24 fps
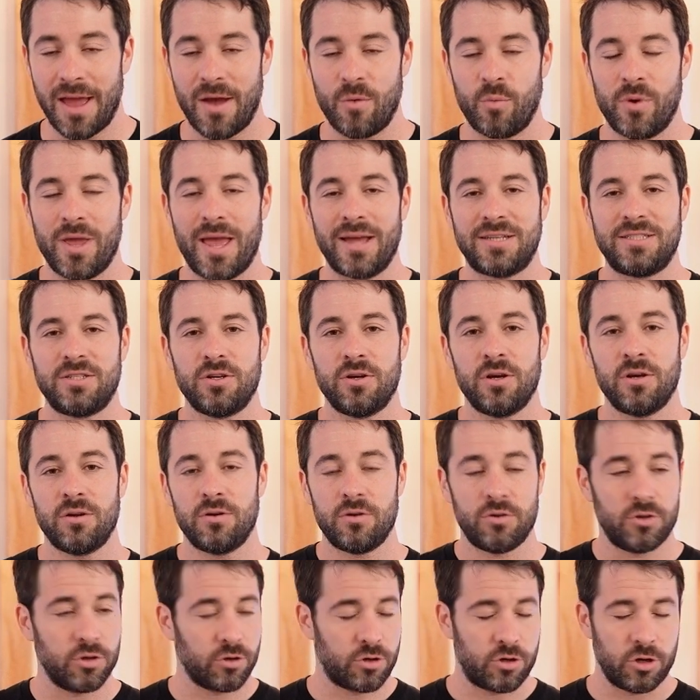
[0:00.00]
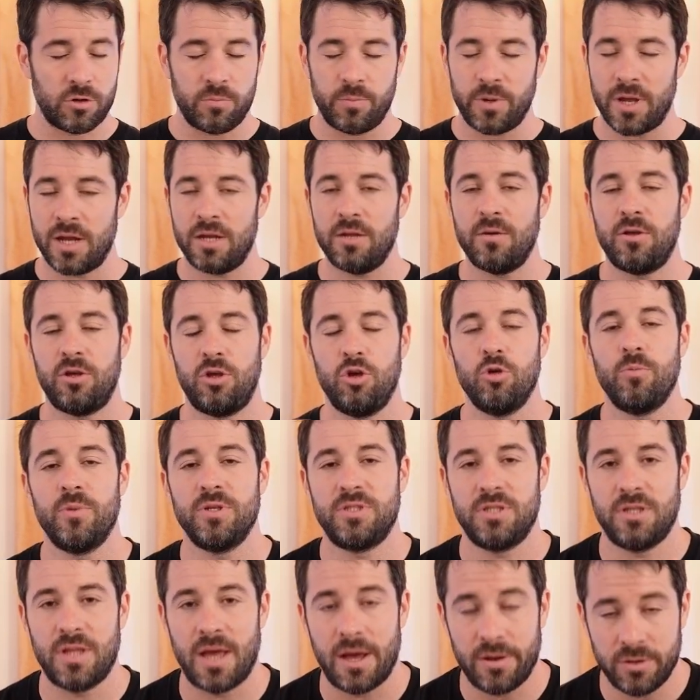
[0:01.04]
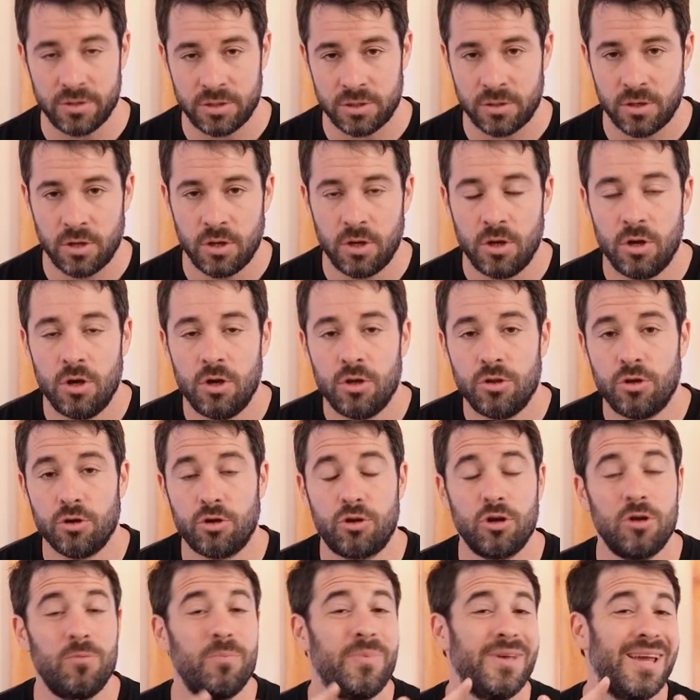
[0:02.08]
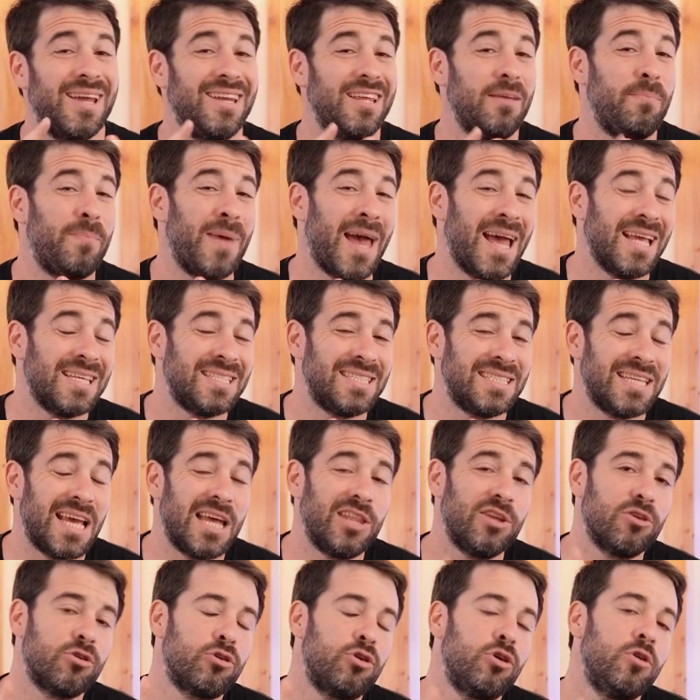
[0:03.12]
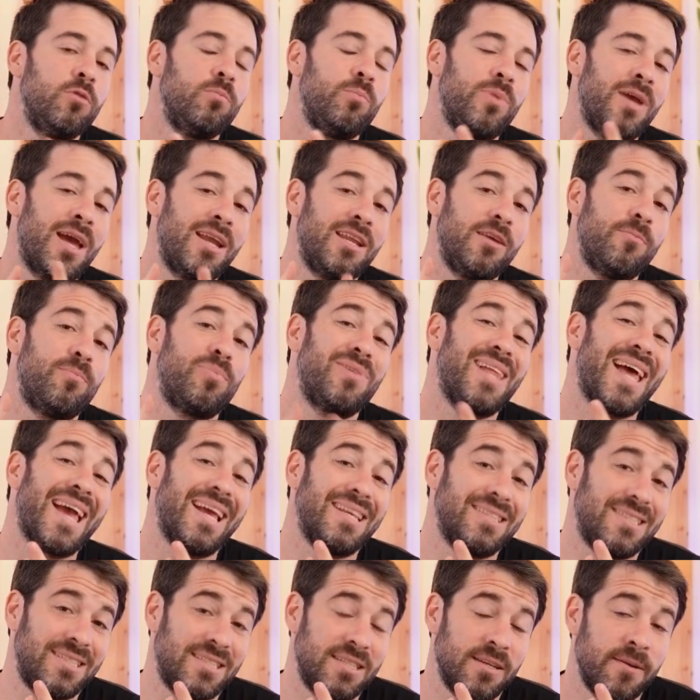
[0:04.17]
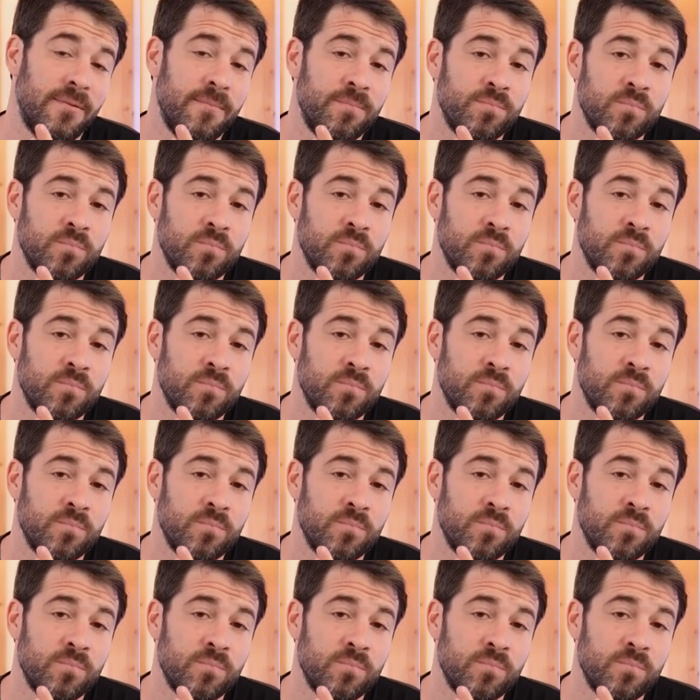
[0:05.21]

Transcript: there couldn't be any humans in the house, there couldn't be any pets, and there couldn't be any plants.